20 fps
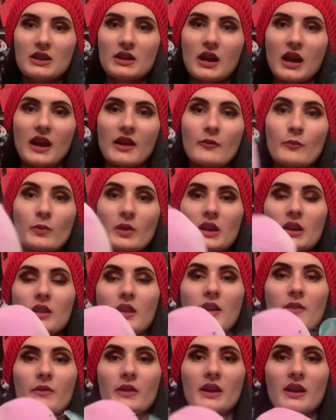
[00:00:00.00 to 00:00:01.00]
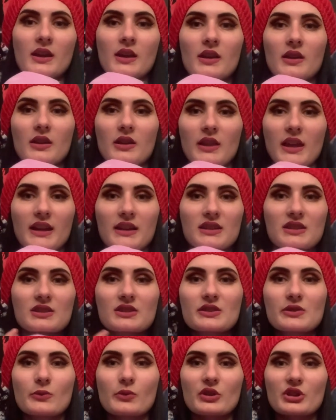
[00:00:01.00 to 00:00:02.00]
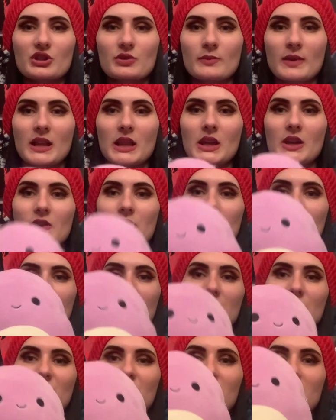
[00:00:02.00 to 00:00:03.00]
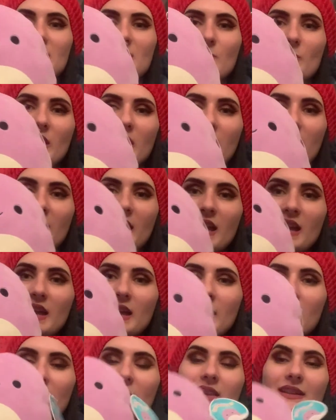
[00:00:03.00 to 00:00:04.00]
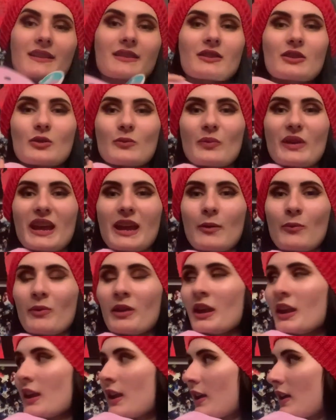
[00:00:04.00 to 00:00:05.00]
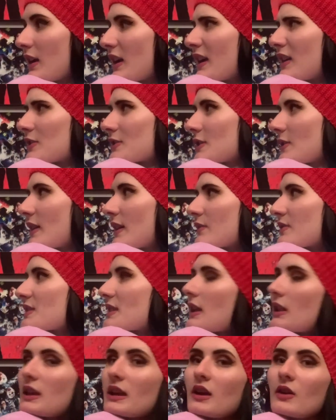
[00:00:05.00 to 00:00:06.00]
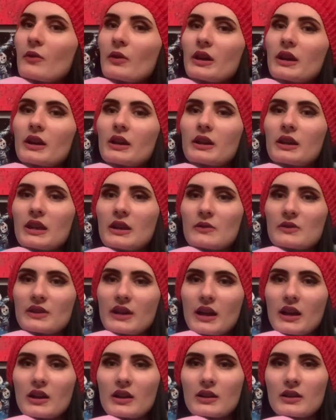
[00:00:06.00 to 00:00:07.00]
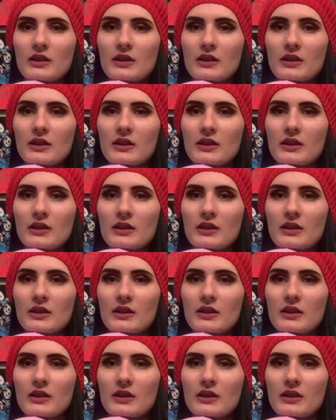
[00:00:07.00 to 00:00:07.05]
I've been loving collecting Squishmallows, so she's my little baby. I also have Sully over here. He was kind of